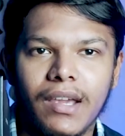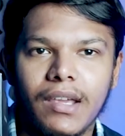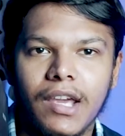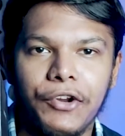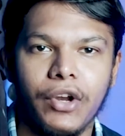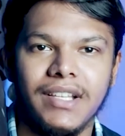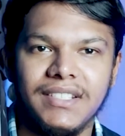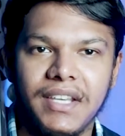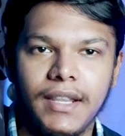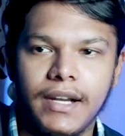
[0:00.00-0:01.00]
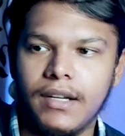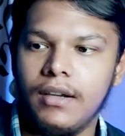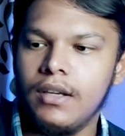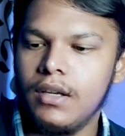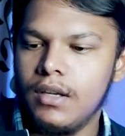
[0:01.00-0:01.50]
Here you can see that.
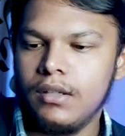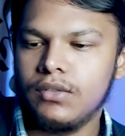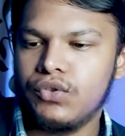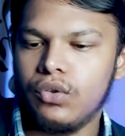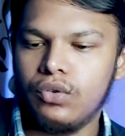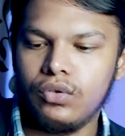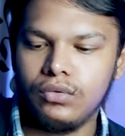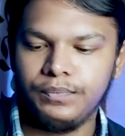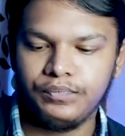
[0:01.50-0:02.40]
So